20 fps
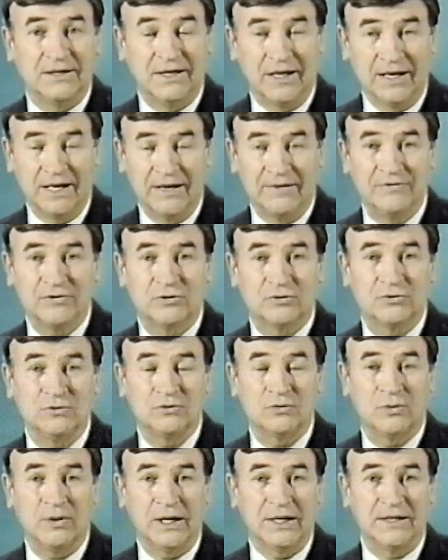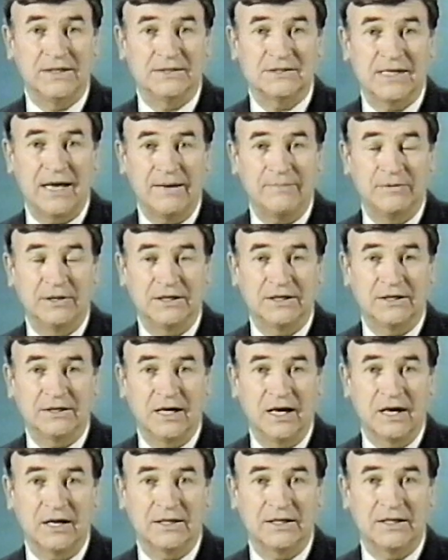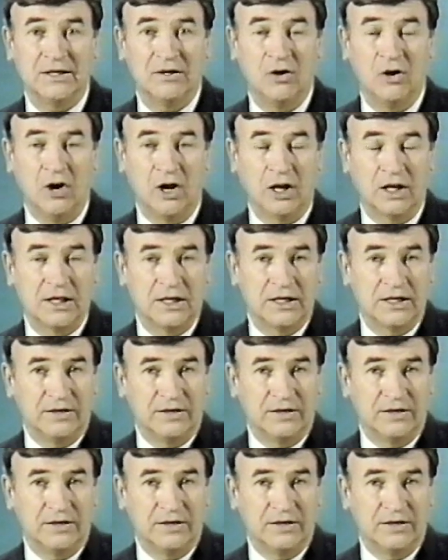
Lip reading: 11 through 20, it's happening in Carnegie Hall.